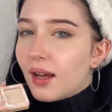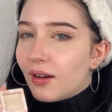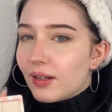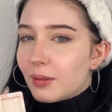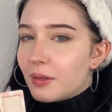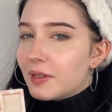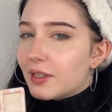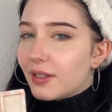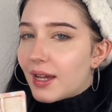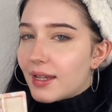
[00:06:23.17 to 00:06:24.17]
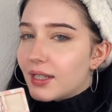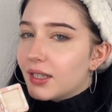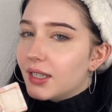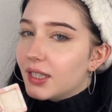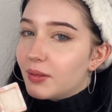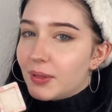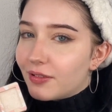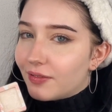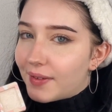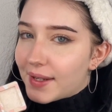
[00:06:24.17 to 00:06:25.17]
However, we're gonna add a little bit
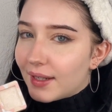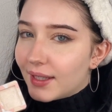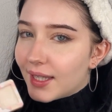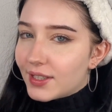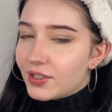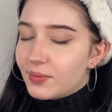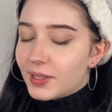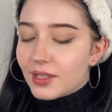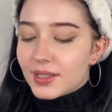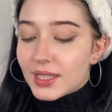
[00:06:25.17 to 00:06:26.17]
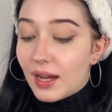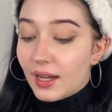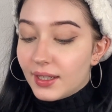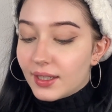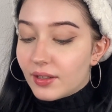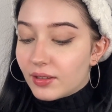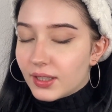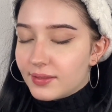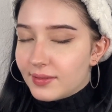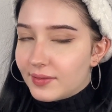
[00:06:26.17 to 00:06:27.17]
of white highlighter because I cannot
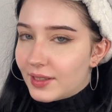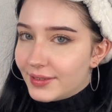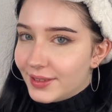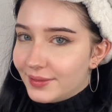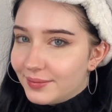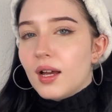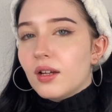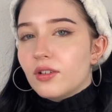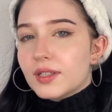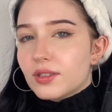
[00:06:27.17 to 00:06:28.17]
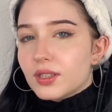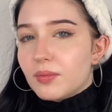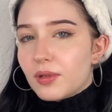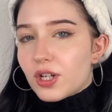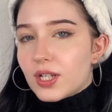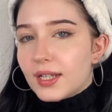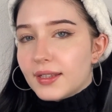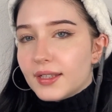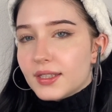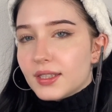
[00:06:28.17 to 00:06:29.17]
live without it. I always use a brush
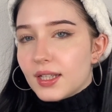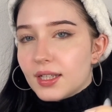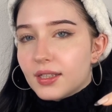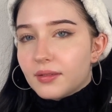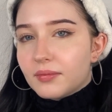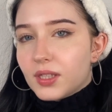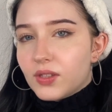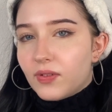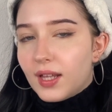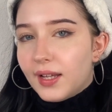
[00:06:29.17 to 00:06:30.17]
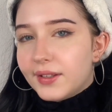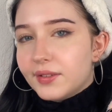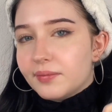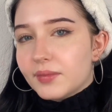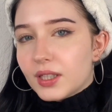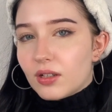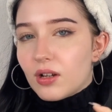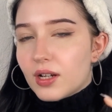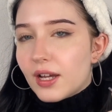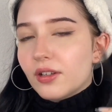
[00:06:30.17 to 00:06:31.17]
like this, like it's flat and
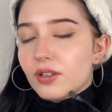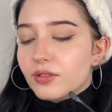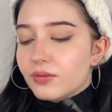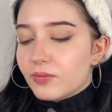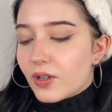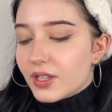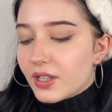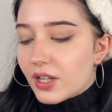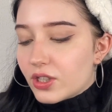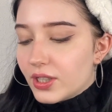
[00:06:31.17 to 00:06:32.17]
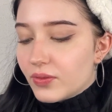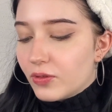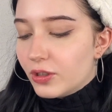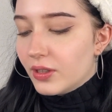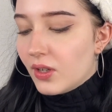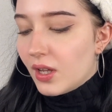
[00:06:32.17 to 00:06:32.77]
long. I don't know what it actually is for.